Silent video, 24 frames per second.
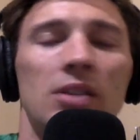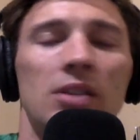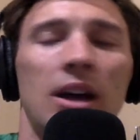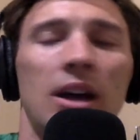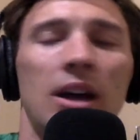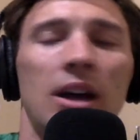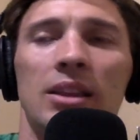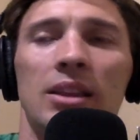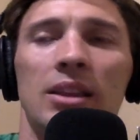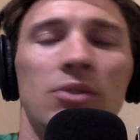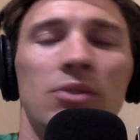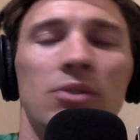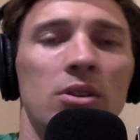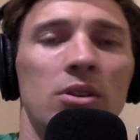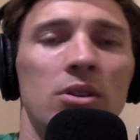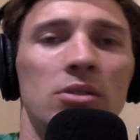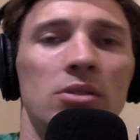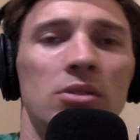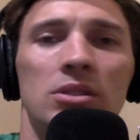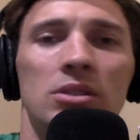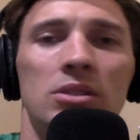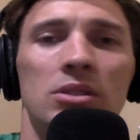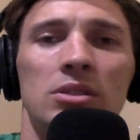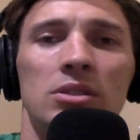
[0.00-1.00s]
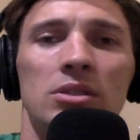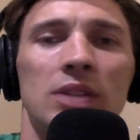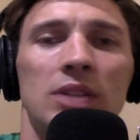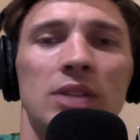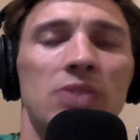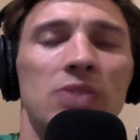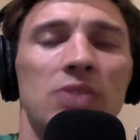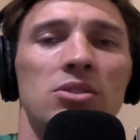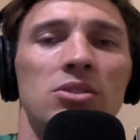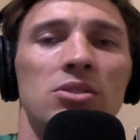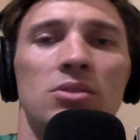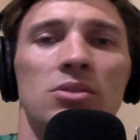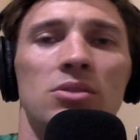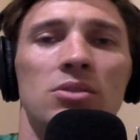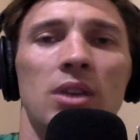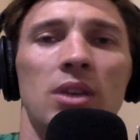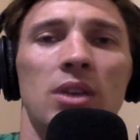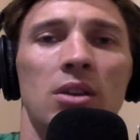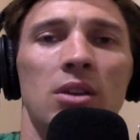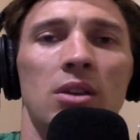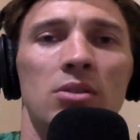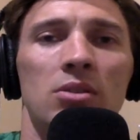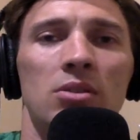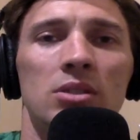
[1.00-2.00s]
high level coaches, national ranked
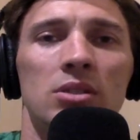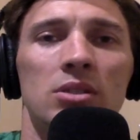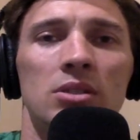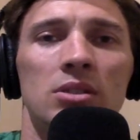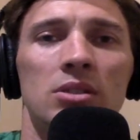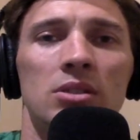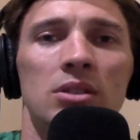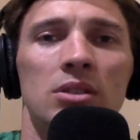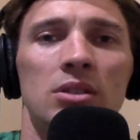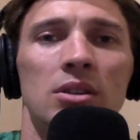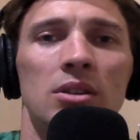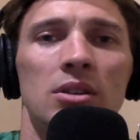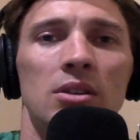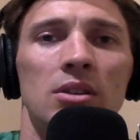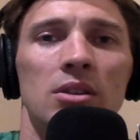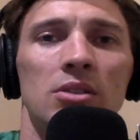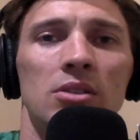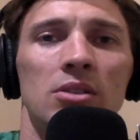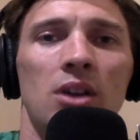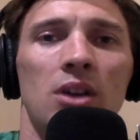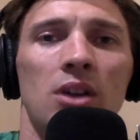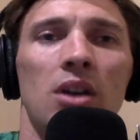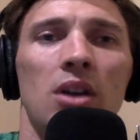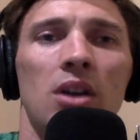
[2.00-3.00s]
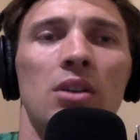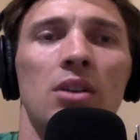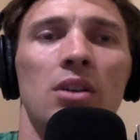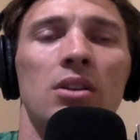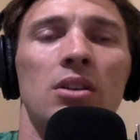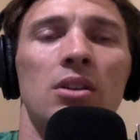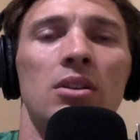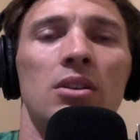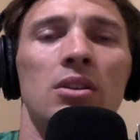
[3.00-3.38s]
coaches talk